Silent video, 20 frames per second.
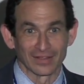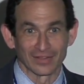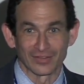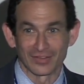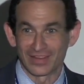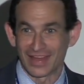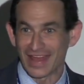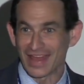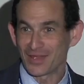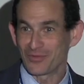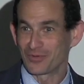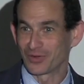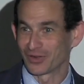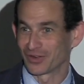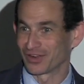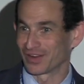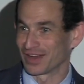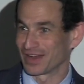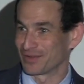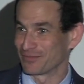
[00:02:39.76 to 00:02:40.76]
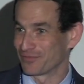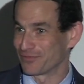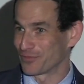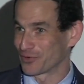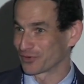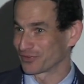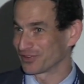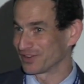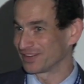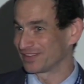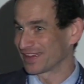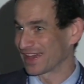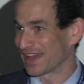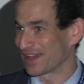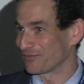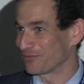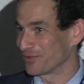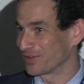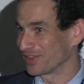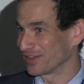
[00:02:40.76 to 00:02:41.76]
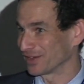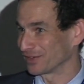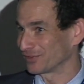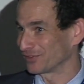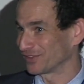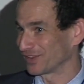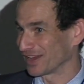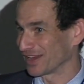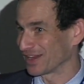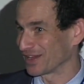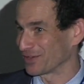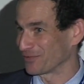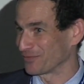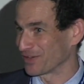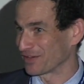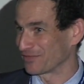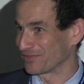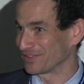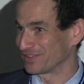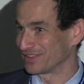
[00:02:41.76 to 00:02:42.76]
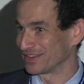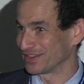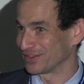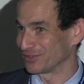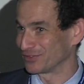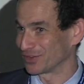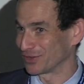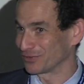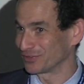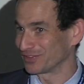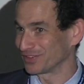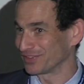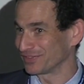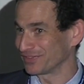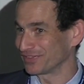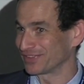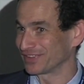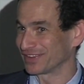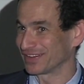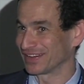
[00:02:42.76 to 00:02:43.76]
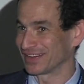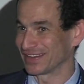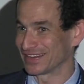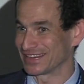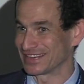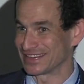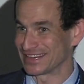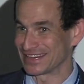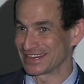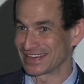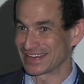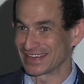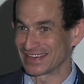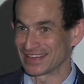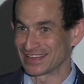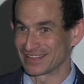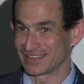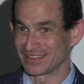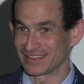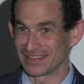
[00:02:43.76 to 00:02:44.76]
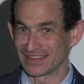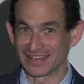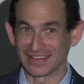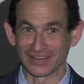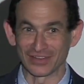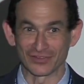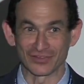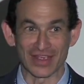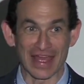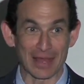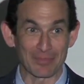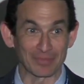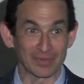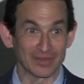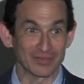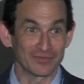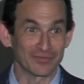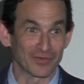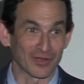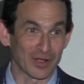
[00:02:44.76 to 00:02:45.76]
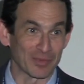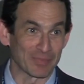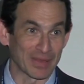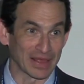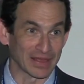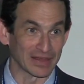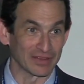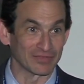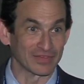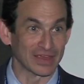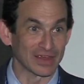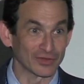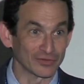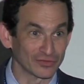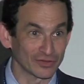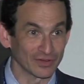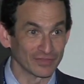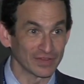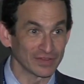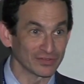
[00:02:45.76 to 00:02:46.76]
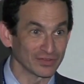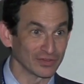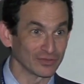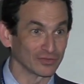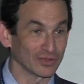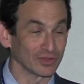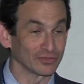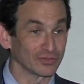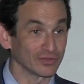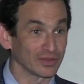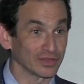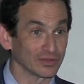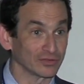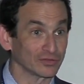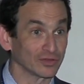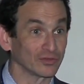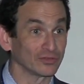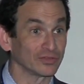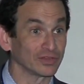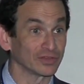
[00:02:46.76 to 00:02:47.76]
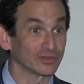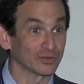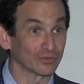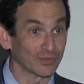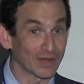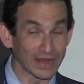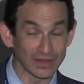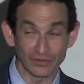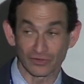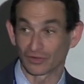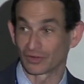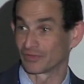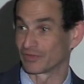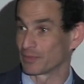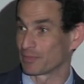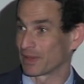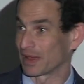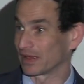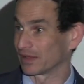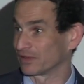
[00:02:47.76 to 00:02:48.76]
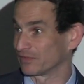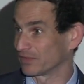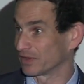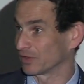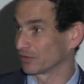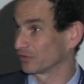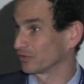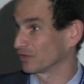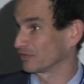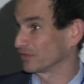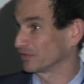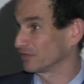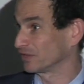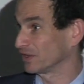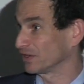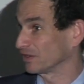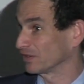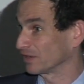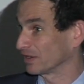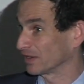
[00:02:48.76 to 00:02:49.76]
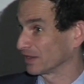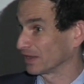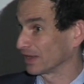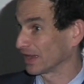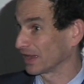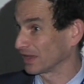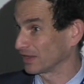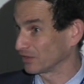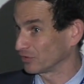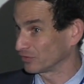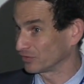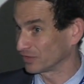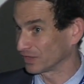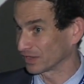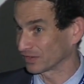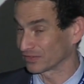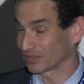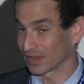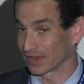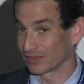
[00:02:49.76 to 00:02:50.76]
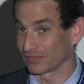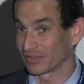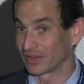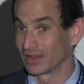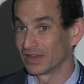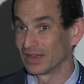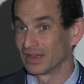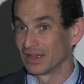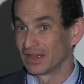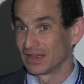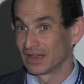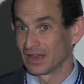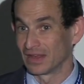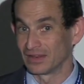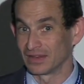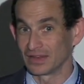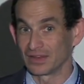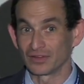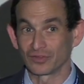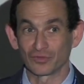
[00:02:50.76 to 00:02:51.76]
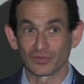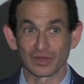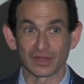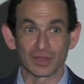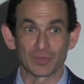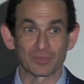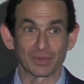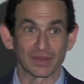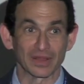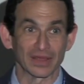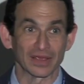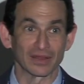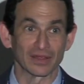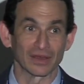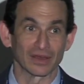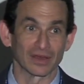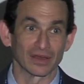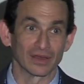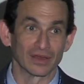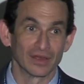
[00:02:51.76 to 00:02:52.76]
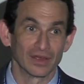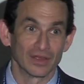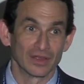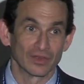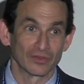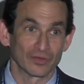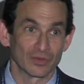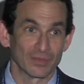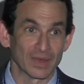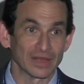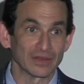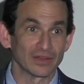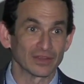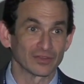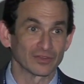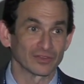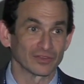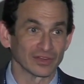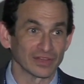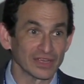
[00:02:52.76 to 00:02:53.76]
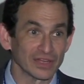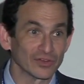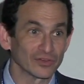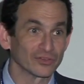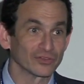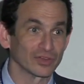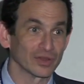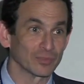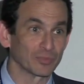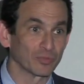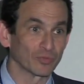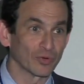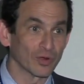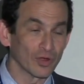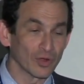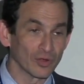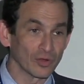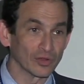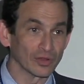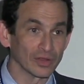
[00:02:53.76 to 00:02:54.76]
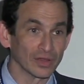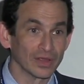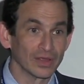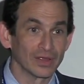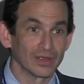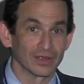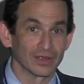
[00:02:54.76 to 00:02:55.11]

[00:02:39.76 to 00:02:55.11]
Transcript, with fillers: Today we're fortunate to have with us Reverend Denah Joseph. Denah is the chaplain for our palliative care service and is also the associate director of the palliative care service here at UCSF. And Denah's really played a tremendous leadership role